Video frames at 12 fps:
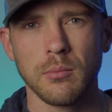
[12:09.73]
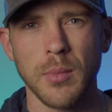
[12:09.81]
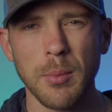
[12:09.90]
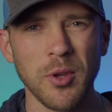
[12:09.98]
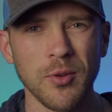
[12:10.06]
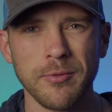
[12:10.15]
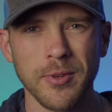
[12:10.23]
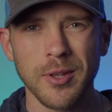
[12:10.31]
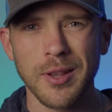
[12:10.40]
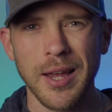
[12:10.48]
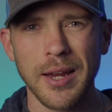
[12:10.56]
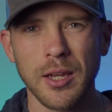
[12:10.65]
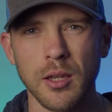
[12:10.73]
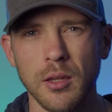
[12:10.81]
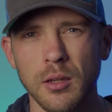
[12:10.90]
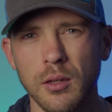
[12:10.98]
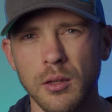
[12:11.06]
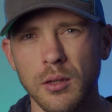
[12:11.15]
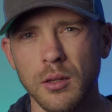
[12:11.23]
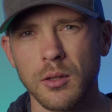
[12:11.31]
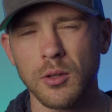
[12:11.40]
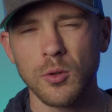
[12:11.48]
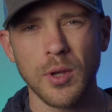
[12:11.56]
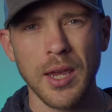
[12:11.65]
Maybe you feel like
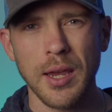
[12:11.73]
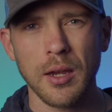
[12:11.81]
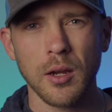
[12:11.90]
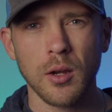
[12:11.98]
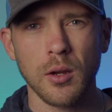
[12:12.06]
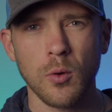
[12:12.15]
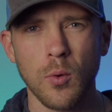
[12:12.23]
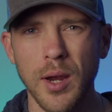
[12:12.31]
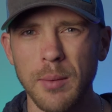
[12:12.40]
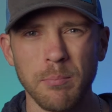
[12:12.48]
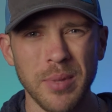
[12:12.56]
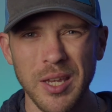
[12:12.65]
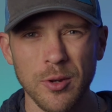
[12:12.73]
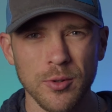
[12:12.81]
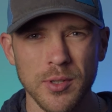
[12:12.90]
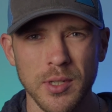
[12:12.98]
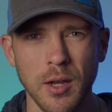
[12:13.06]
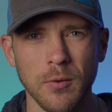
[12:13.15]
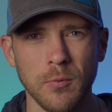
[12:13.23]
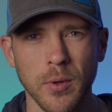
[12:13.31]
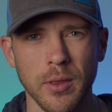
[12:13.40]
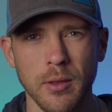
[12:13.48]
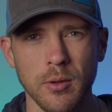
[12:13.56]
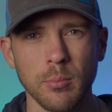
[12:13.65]
you can't quite be yourself
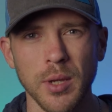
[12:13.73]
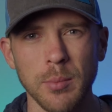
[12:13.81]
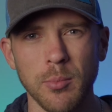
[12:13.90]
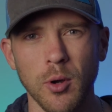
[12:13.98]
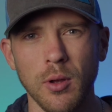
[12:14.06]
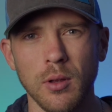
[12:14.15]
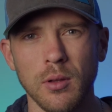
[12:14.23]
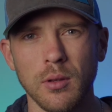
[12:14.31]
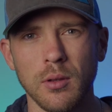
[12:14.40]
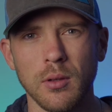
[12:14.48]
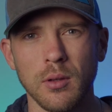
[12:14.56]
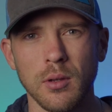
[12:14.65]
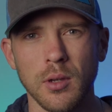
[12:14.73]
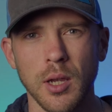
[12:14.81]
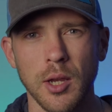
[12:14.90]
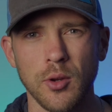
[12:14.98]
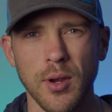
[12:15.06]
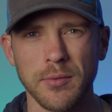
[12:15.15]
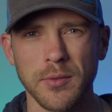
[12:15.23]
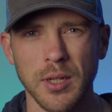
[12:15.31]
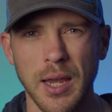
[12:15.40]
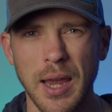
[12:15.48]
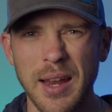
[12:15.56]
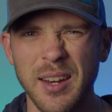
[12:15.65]
with other people, and you have to
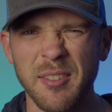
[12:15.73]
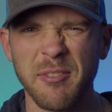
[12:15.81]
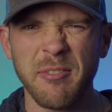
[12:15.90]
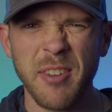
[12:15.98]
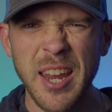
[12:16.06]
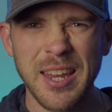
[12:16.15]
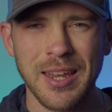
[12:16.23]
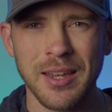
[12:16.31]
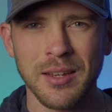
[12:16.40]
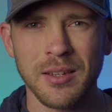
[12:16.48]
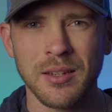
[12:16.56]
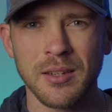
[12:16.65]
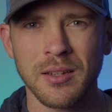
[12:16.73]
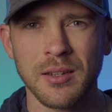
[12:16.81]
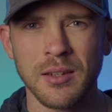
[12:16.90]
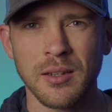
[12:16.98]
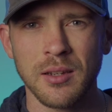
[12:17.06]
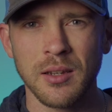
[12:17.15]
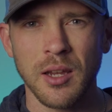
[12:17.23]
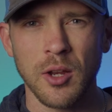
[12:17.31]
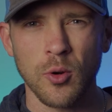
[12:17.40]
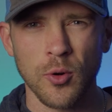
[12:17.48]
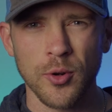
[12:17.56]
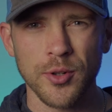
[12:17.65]
kind of fake it in
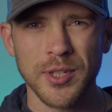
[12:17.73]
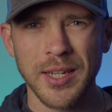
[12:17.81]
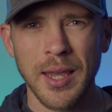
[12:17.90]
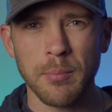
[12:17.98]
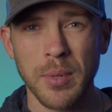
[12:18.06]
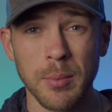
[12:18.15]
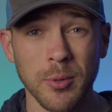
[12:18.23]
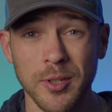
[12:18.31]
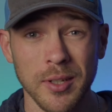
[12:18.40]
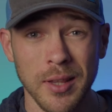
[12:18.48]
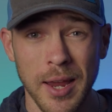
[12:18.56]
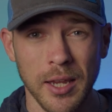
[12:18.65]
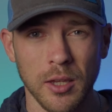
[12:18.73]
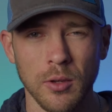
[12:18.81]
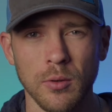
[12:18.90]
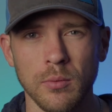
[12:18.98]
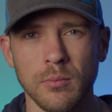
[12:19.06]
order to get people to like you.